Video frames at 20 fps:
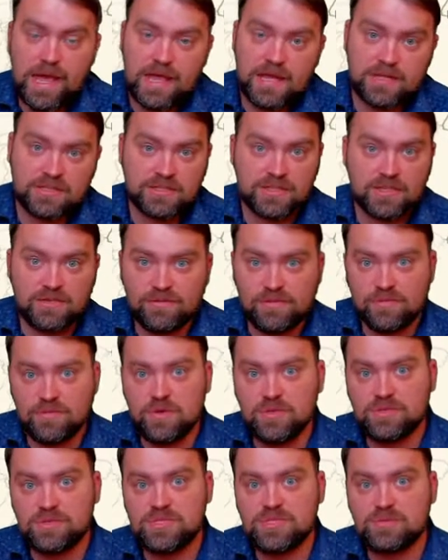And if you
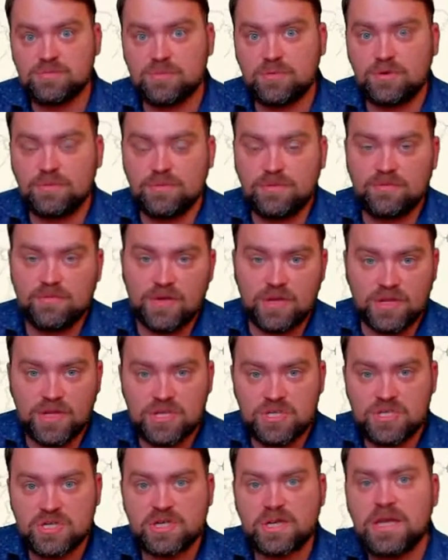want to support me
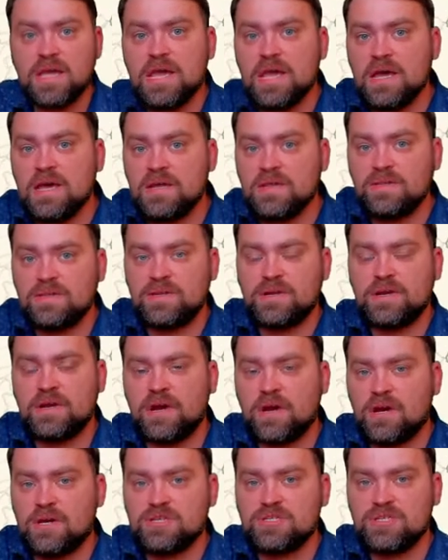financially, there
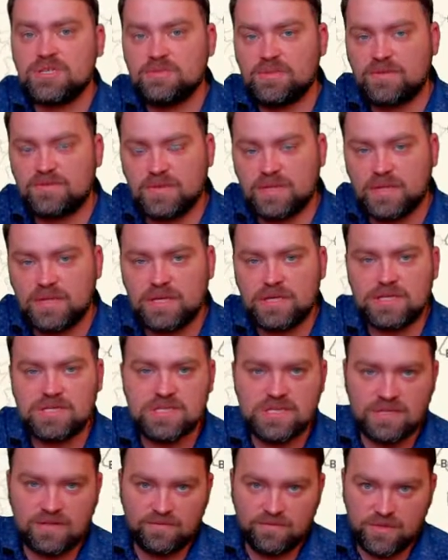are some of the links
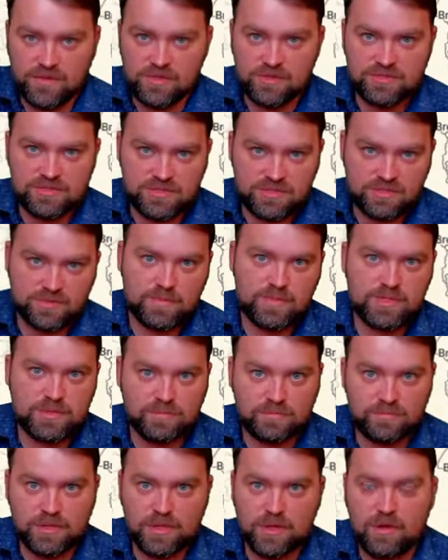in the video
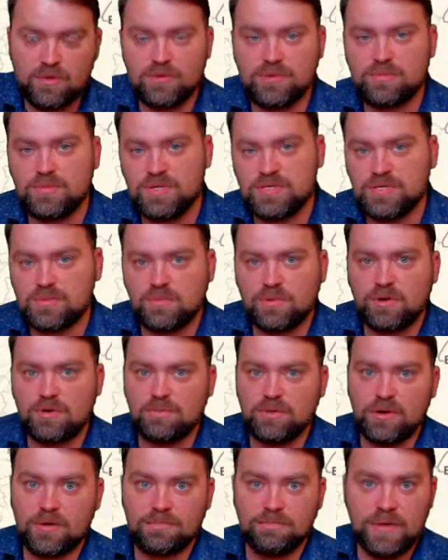description below. You may support
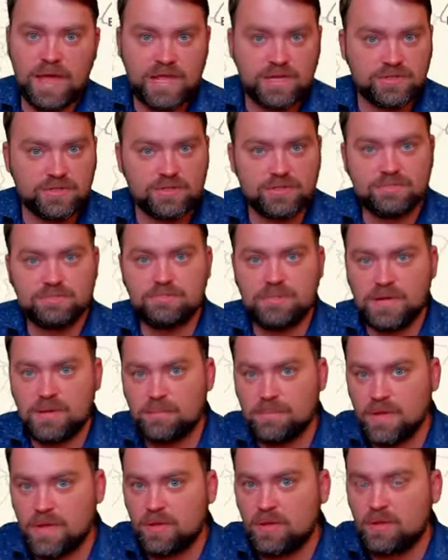me on Patreon,
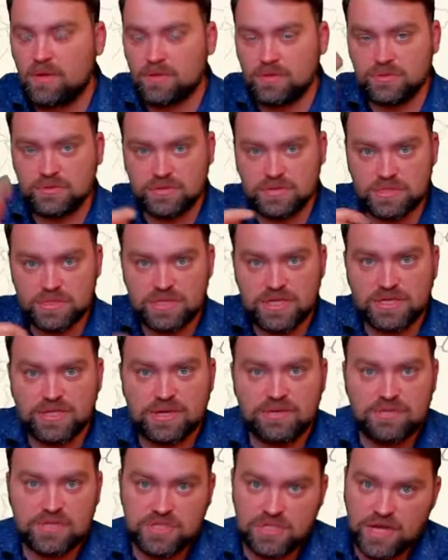PayPal or
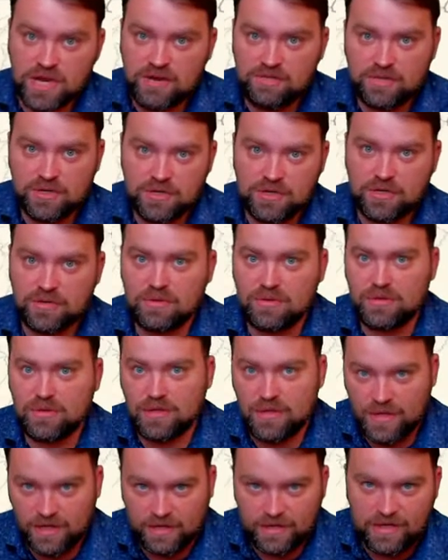Donatella, whichever you
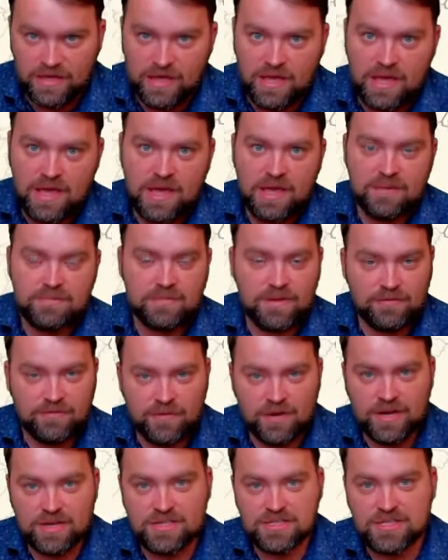like. My
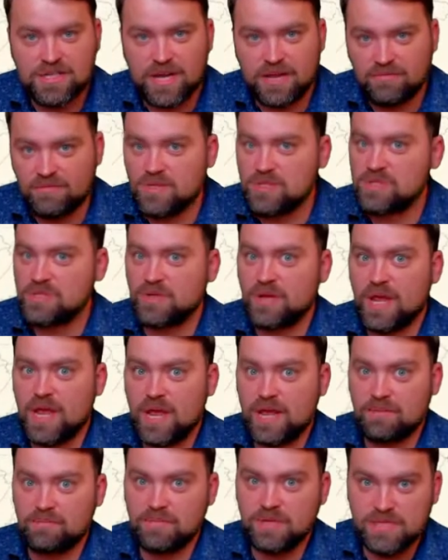friends, I wish you
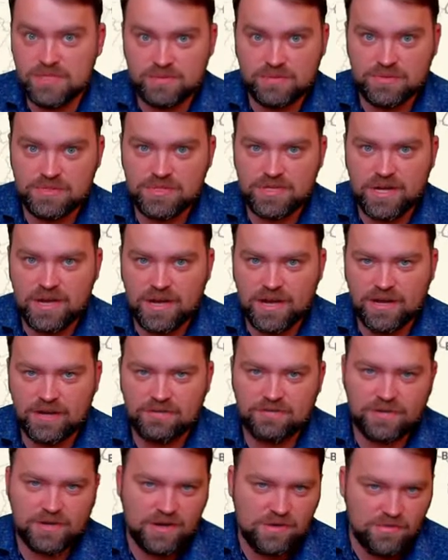a peaceful sky
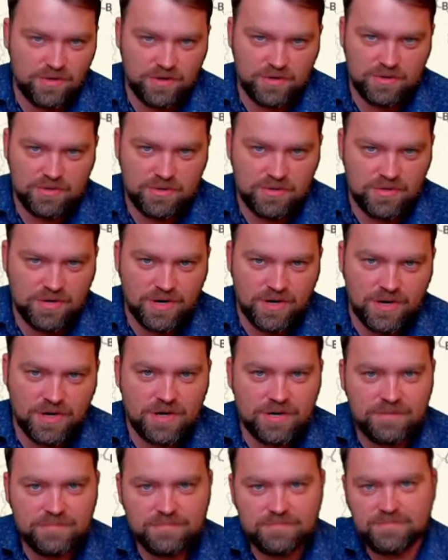wherever you
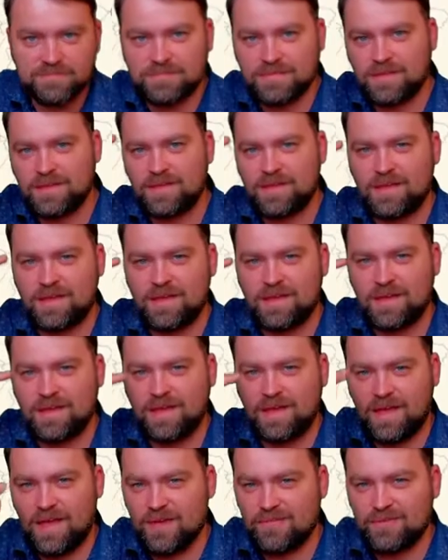are.
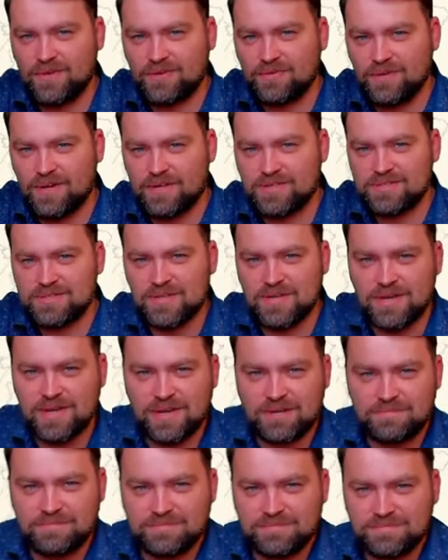Have a great
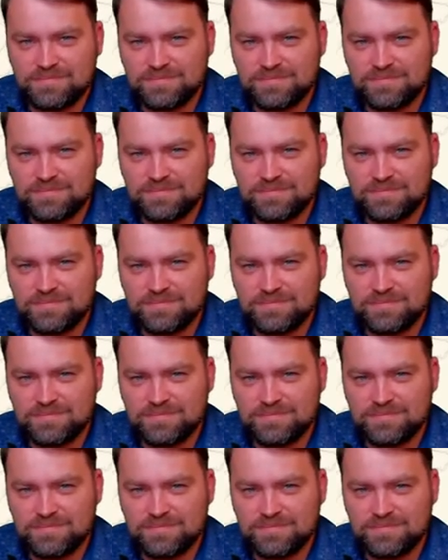time.